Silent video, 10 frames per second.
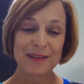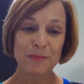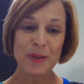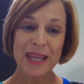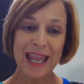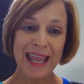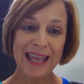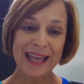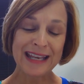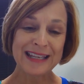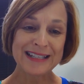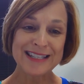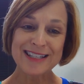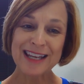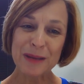began in
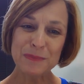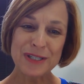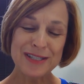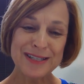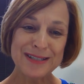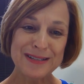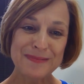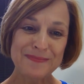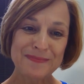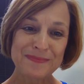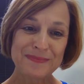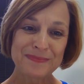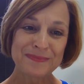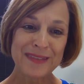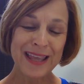skepticism
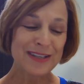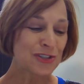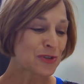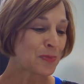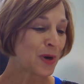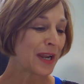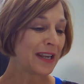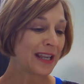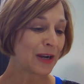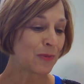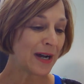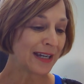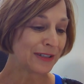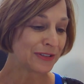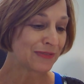and spread like
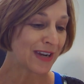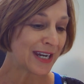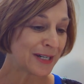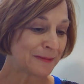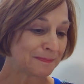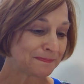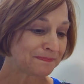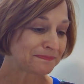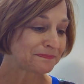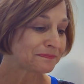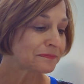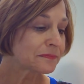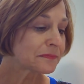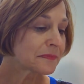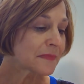wildfire.
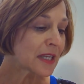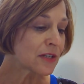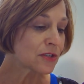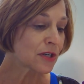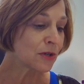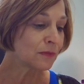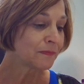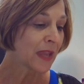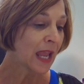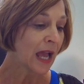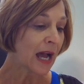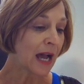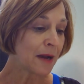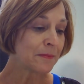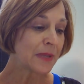So
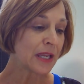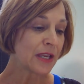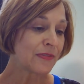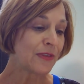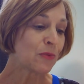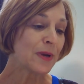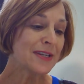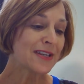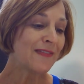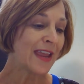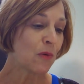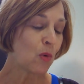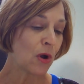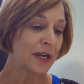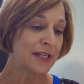the reason they
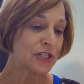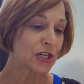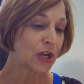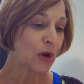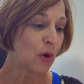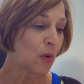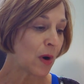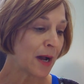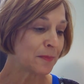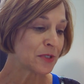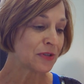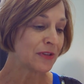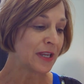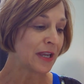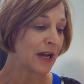wanted to go up to
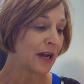the